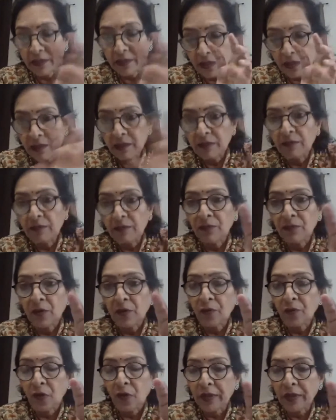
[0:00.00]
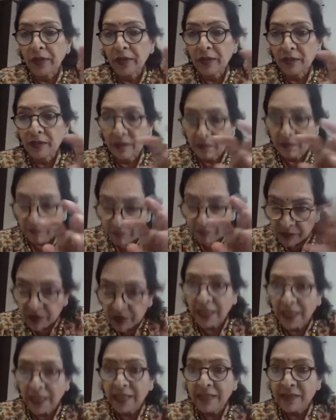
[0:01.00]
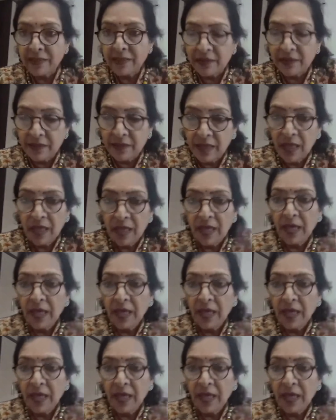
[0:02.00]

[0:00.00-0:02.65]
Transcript: the follicular sizes.